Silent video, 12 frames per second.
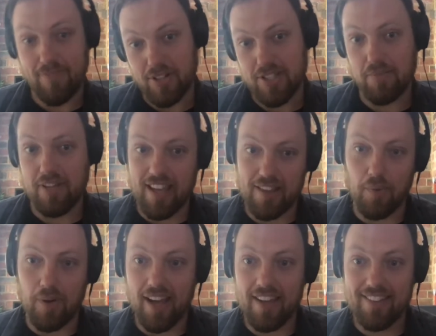Possibly, either
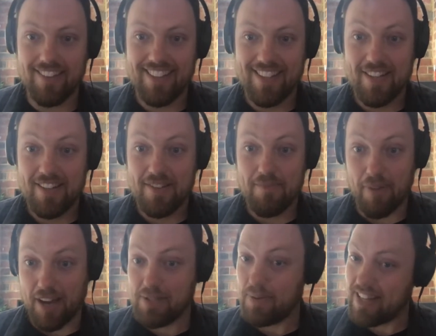way,
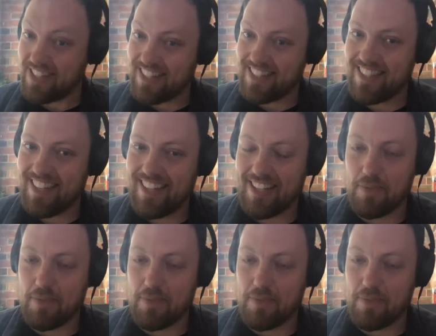by 2060.